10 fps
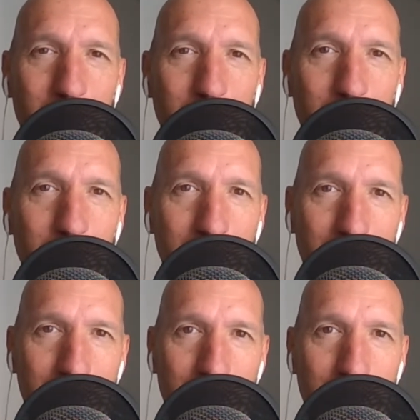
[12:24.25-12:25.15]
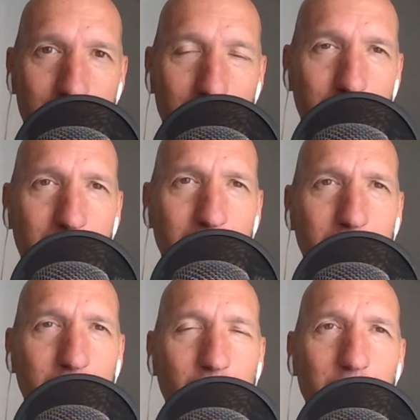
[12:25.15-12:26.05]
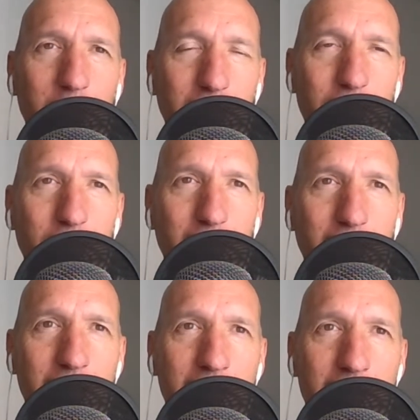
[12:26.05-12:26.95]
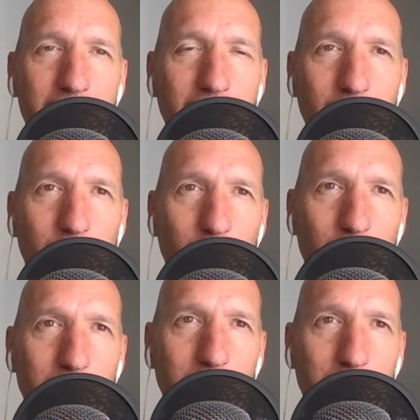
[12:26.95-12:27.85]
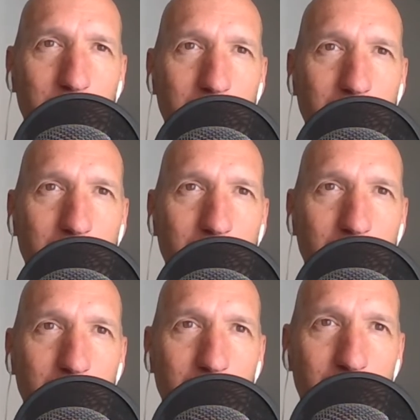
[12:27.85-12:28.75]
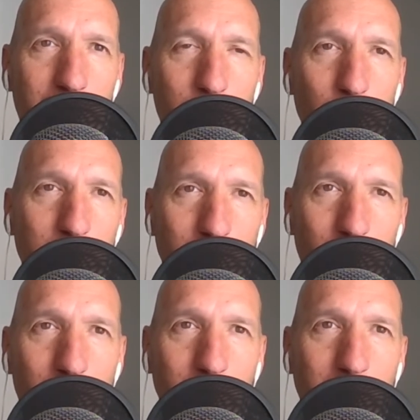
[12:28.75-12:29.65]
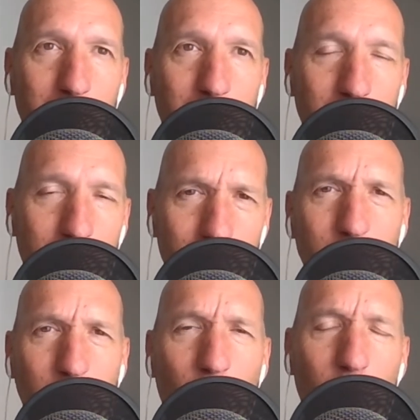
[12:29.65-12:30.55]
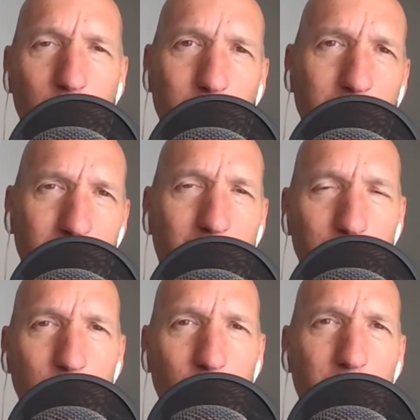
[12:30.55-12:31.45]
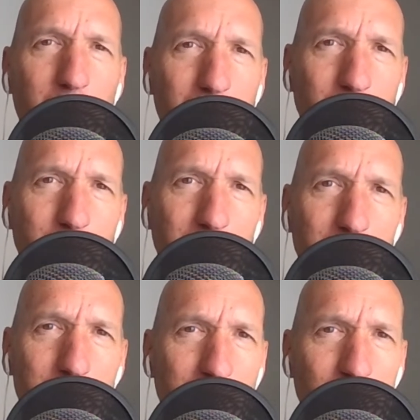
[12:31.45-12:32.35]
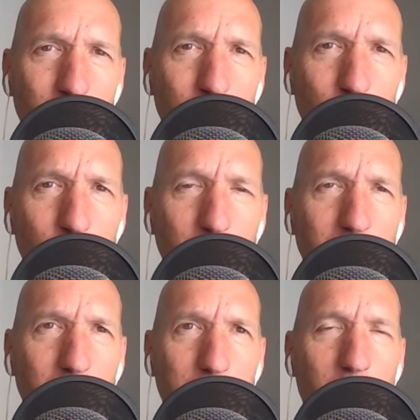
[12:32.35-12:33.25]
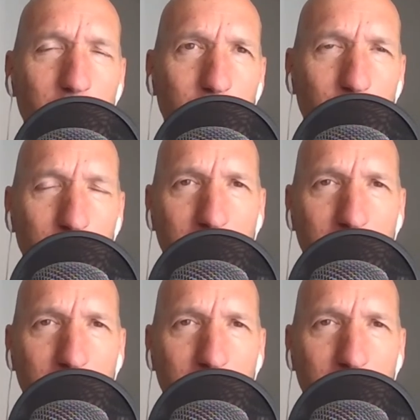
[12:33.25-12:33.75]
is fantastic. So essentially that thought is being uh, put into context and dissolved in some sort of way. It's been minusculed as opposed to